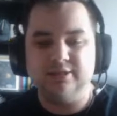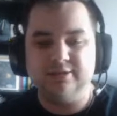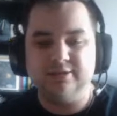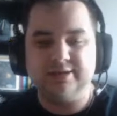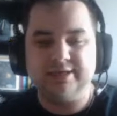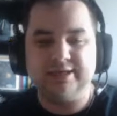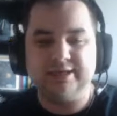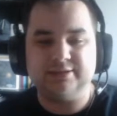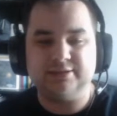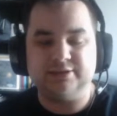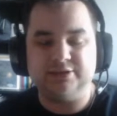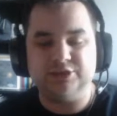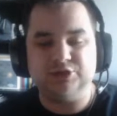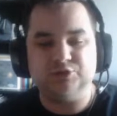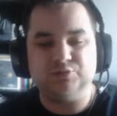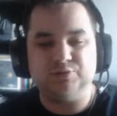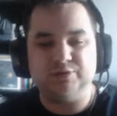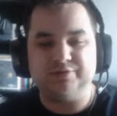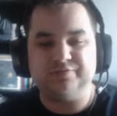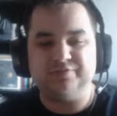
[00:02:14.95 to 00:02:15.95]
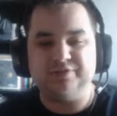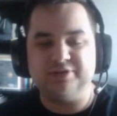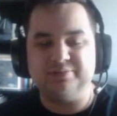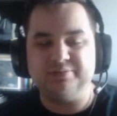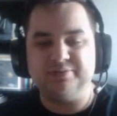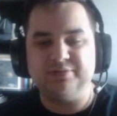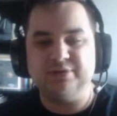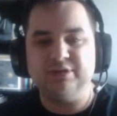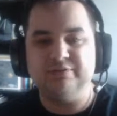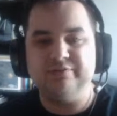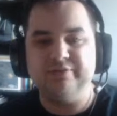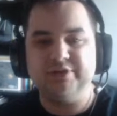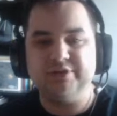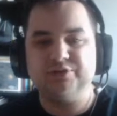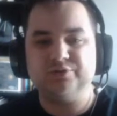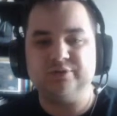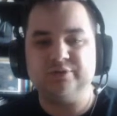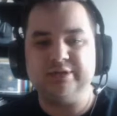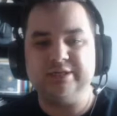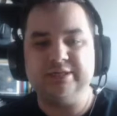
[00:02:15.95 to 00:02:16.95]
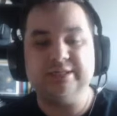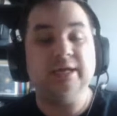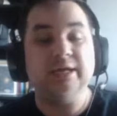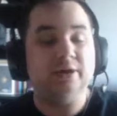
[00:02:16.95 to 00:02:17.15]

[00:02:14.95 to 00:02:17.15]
look at each one of them individually